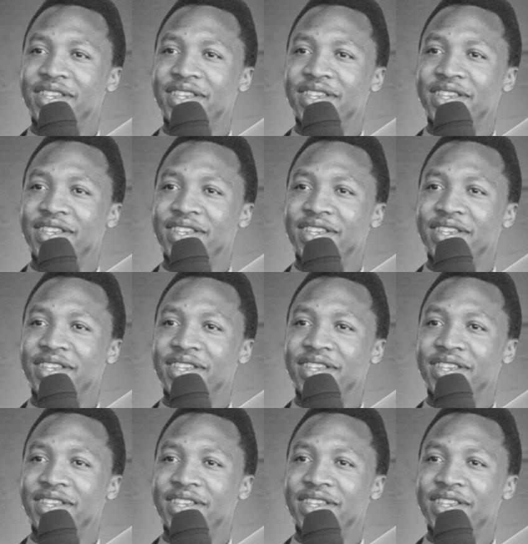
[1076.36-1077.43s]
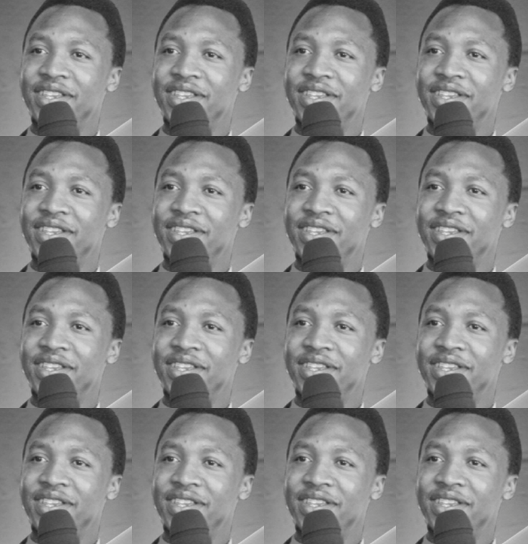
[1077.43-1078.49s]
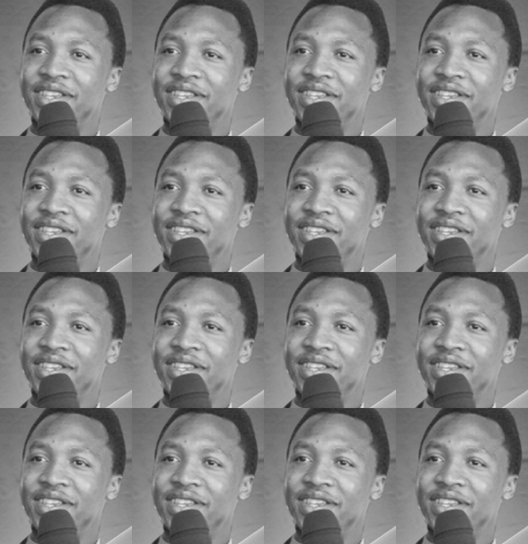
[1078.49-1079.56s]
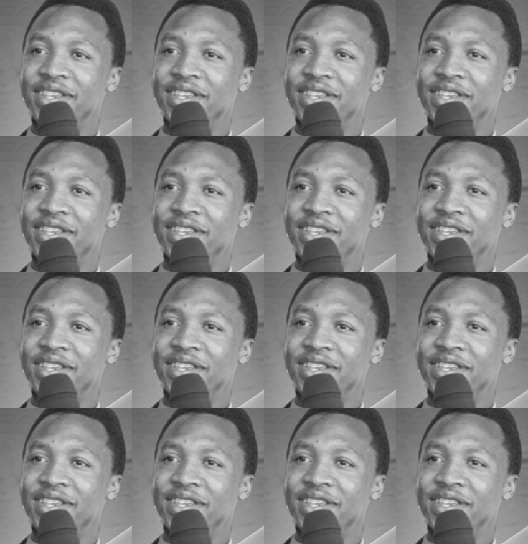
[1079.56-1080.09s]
(no lip movement)